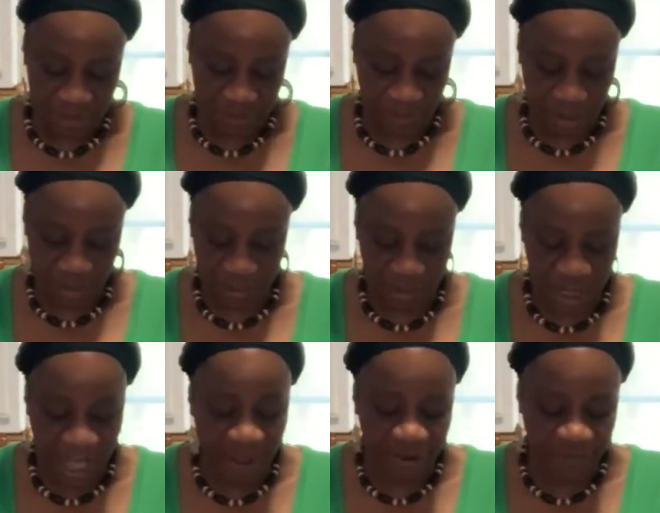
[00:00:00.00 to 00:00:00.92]
But
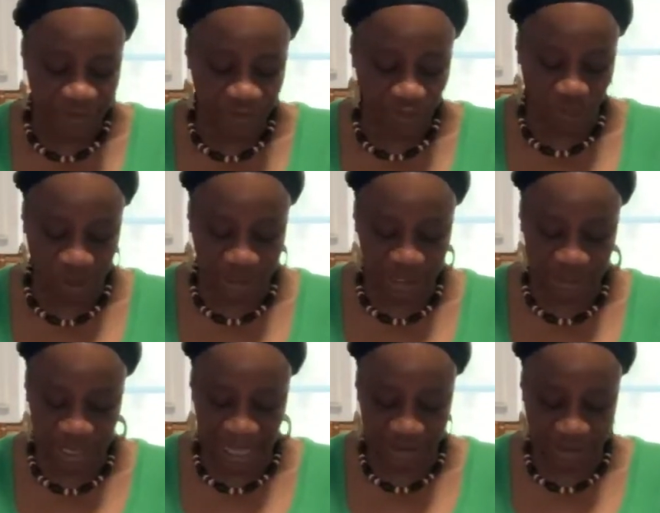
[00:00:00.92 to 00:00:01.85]
however you want
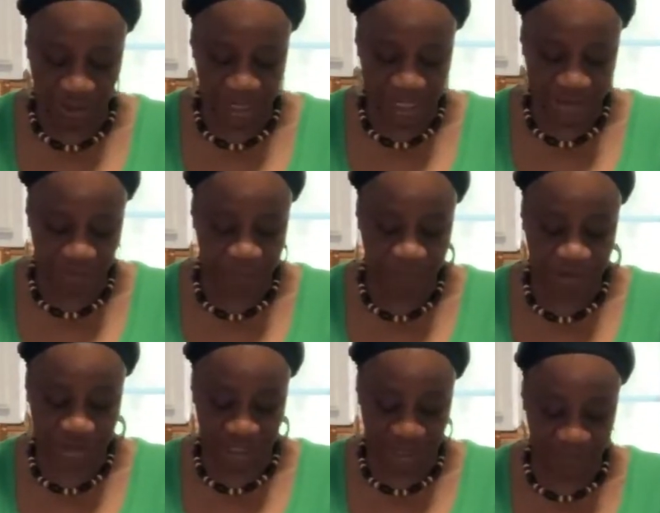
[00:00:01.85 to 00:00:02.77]
it, as long as you
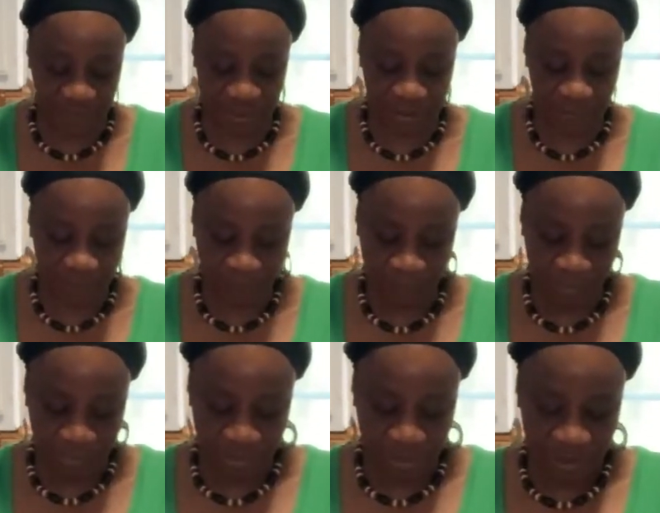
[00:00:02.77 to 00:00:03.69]
preserve it,
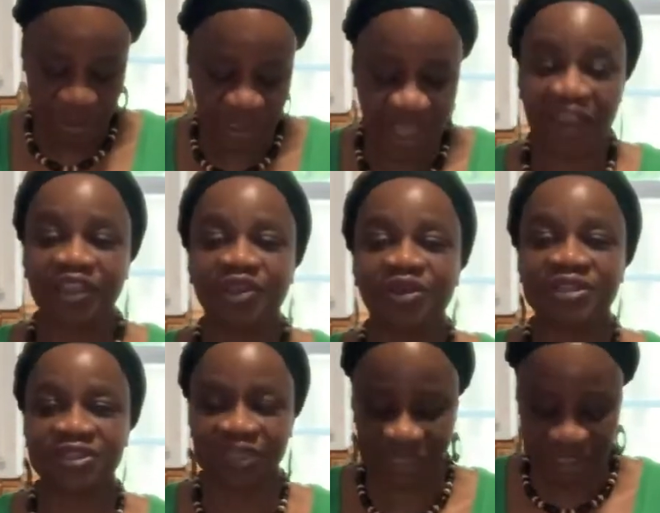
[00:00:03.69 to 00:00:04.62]
they are
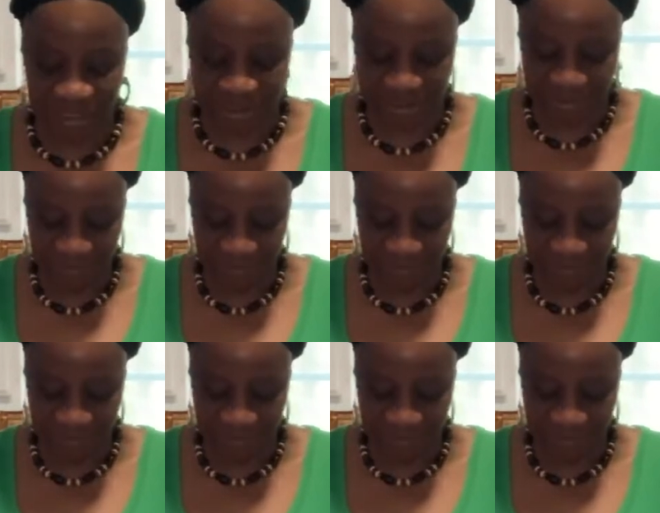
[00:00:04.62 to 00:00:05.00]
yours to eat.